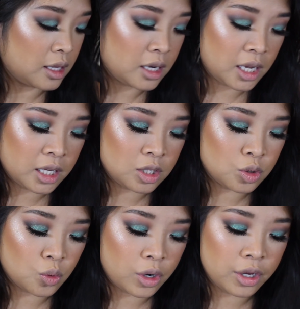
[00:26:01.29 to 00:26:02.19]
the Nikki
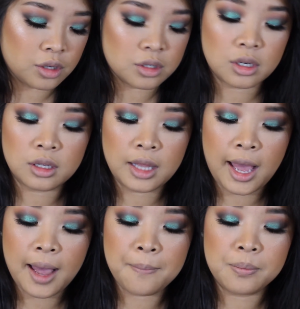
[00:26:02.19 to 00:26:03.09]
Tutorials
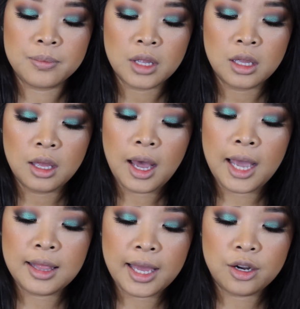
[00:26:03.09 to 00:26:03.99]
collab
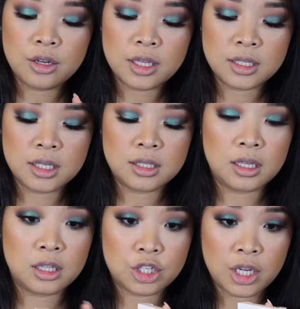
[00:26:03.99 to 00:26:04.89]
highlighter. This is
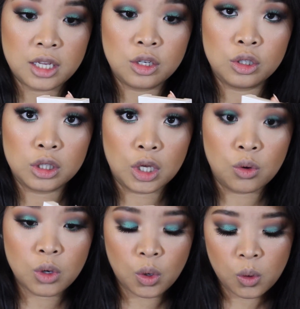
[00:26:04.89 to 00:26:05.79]
in the shade
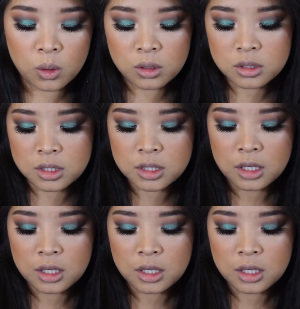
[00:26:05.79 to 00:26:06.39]
Glow Goals.